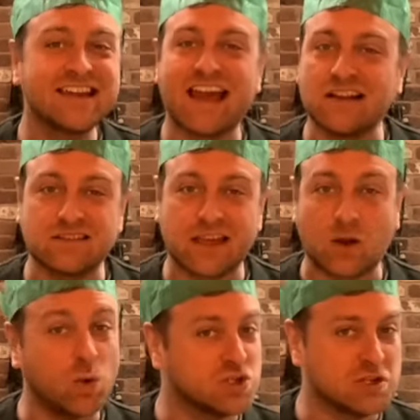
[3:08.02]

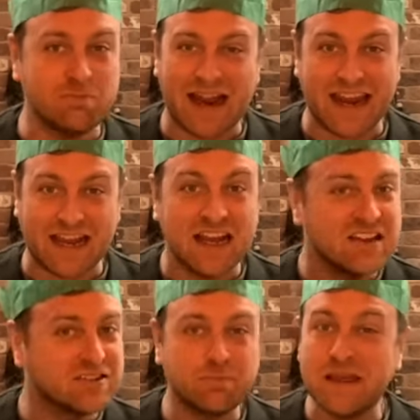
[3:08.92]
Celtic or Germanic
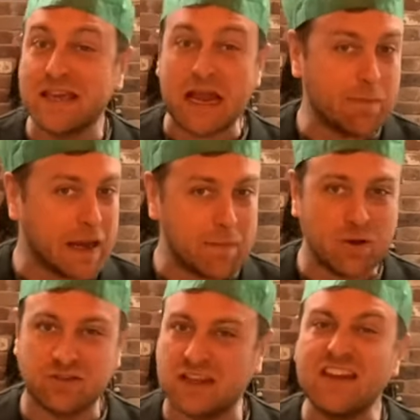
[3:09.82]
speaking
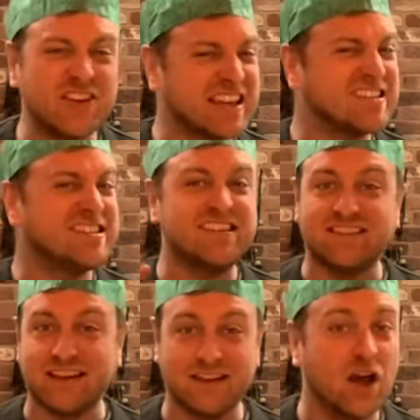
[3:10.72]
peoples even
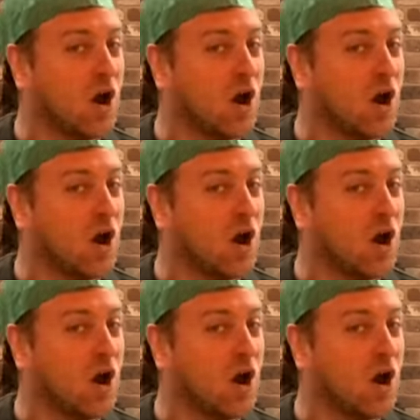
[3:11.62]
existed